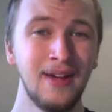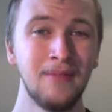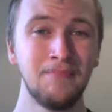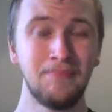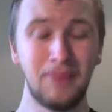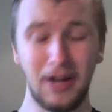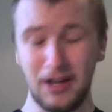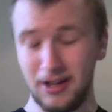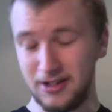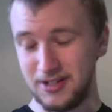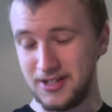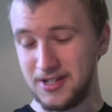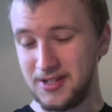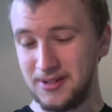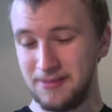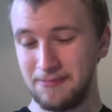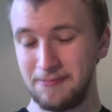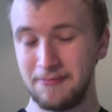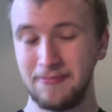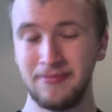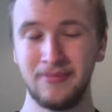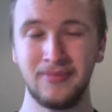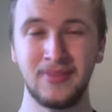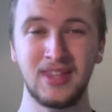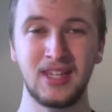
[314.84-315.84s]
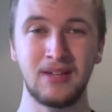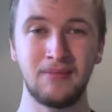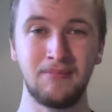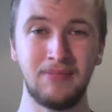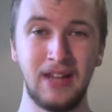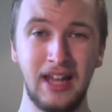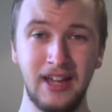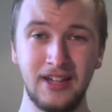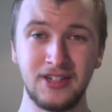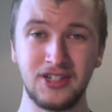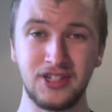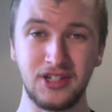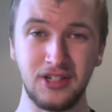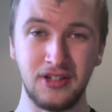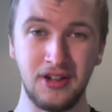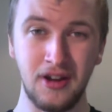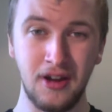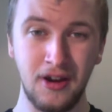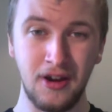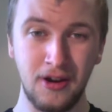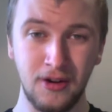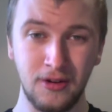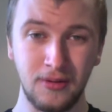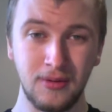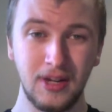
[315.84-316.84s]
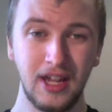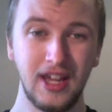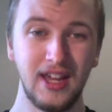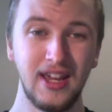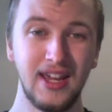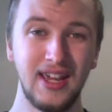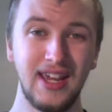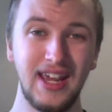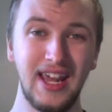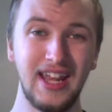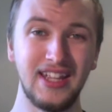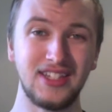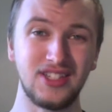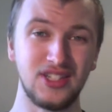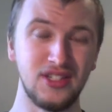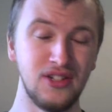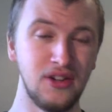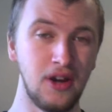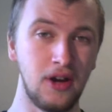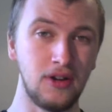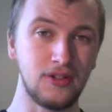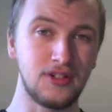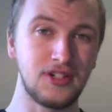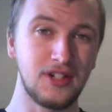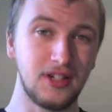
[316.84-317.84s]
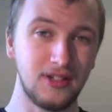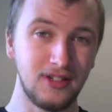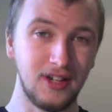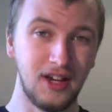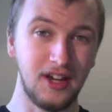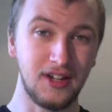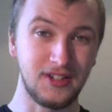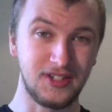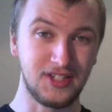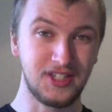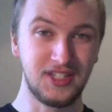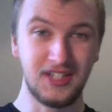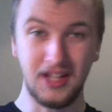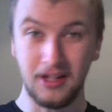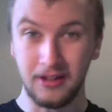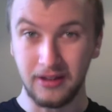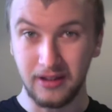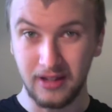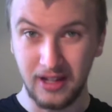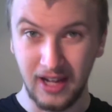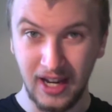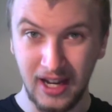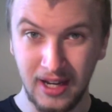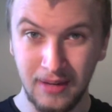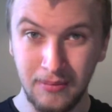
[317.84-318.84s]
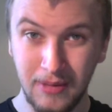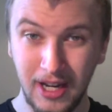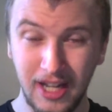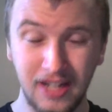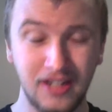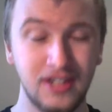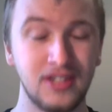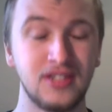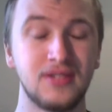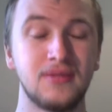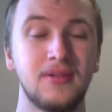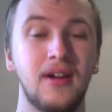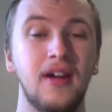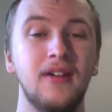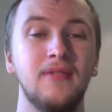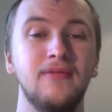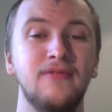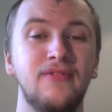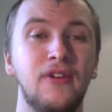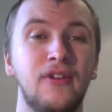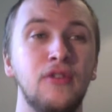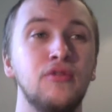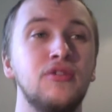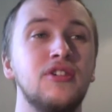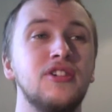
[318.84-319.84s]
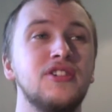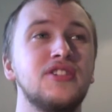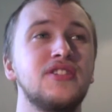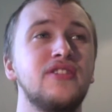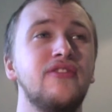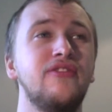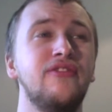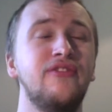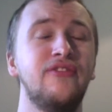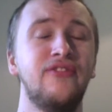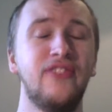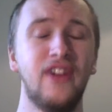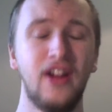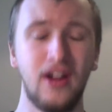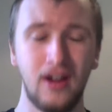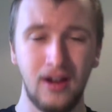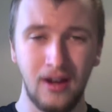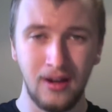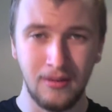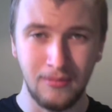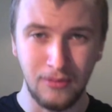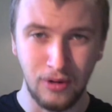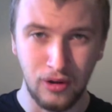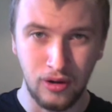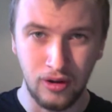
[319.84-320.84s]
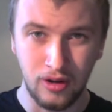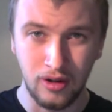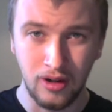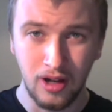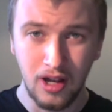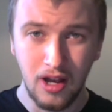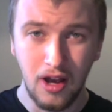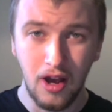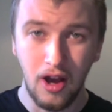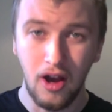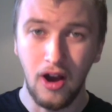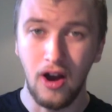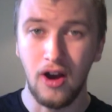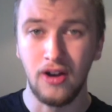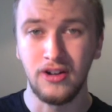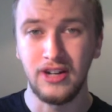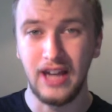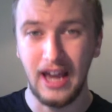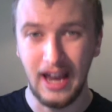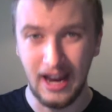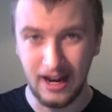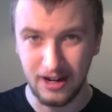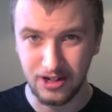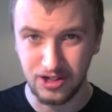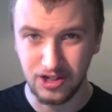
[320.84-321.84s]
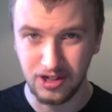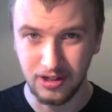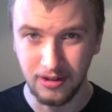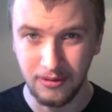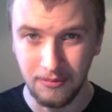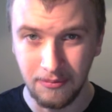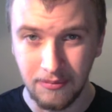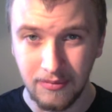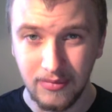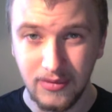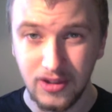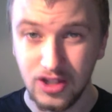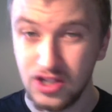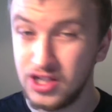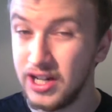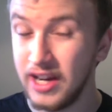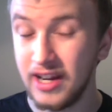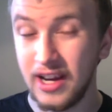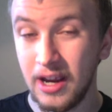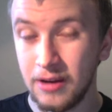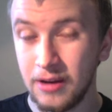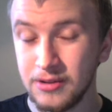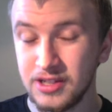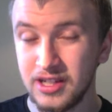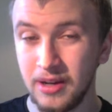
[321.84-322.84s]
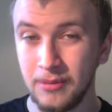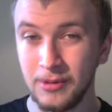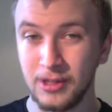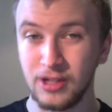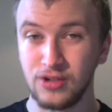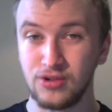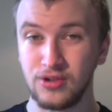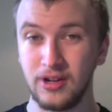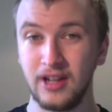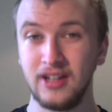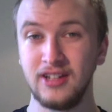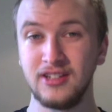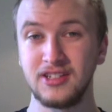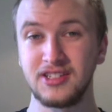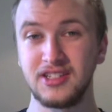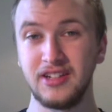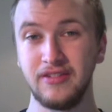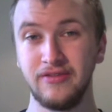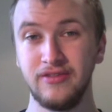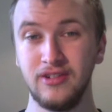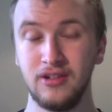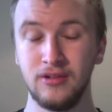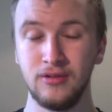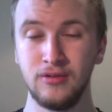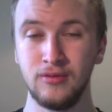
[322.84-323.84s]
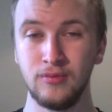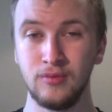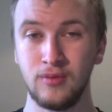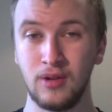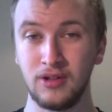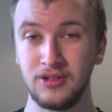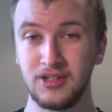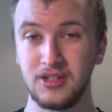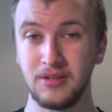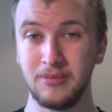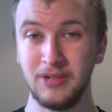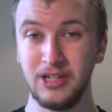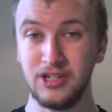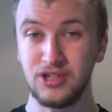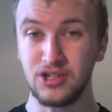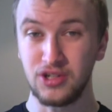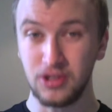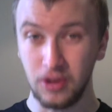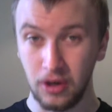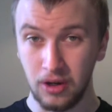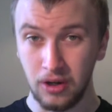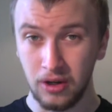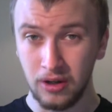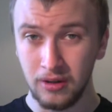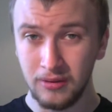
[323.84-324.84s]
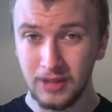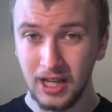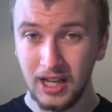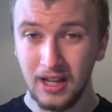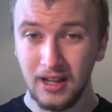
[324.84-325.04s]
But players should know it's not a stealth game. It is focused far more on action. Check out some of the trailers if you want to be sure,